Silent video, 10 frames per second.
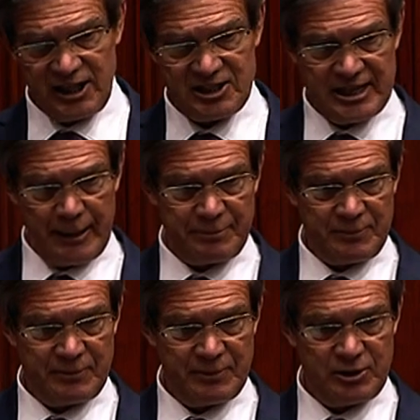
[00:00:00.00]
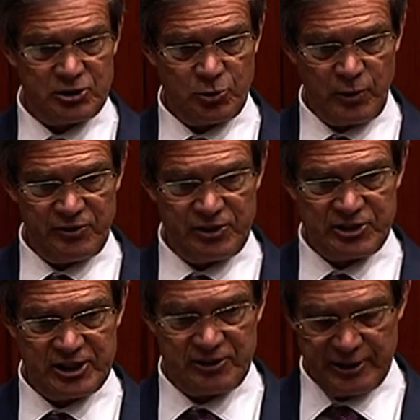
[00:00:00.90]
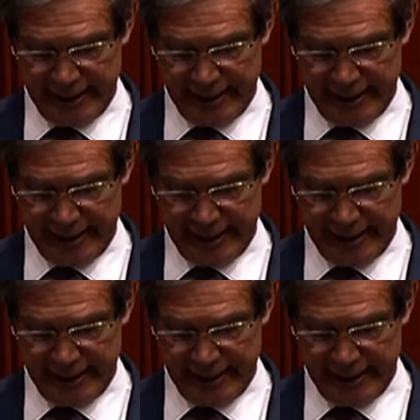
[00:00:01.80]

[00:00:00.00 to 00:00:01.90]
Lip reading: except to win the seat the